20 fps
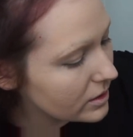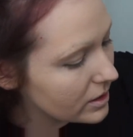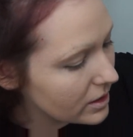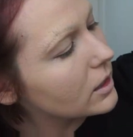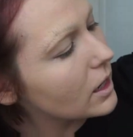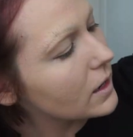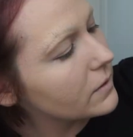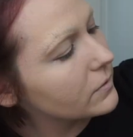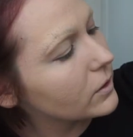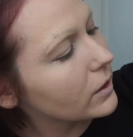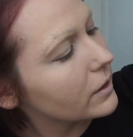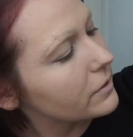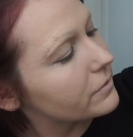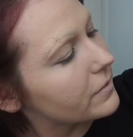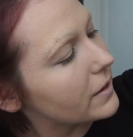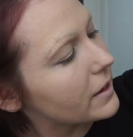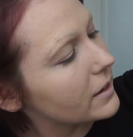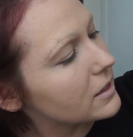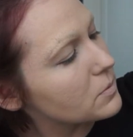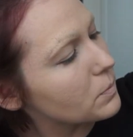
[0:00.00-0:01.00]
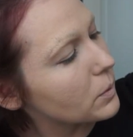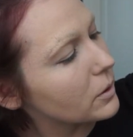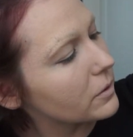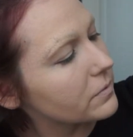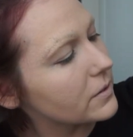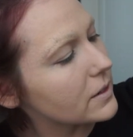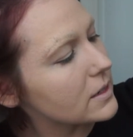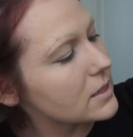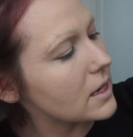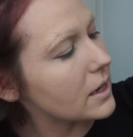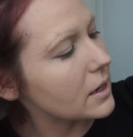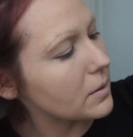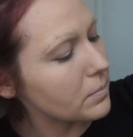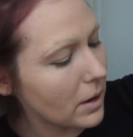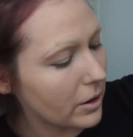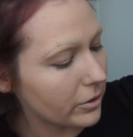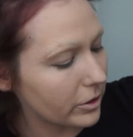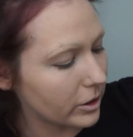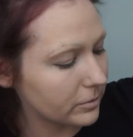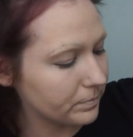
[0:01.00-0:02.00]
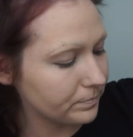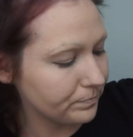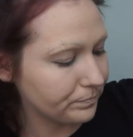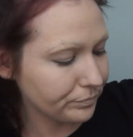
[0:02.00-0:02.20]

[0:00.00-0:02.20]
the Cover FX Perfect Setting Powder.